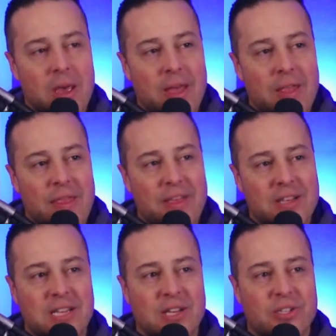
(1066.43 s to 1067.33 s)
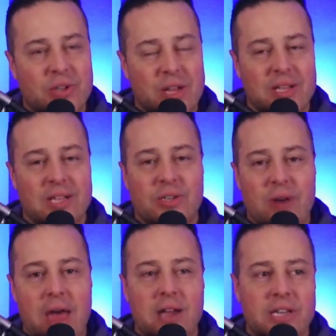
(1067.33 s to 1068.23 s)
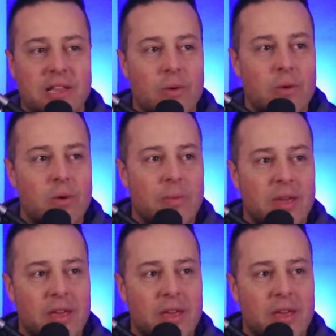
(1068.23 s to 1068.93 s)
this is a strategy that we will be, if you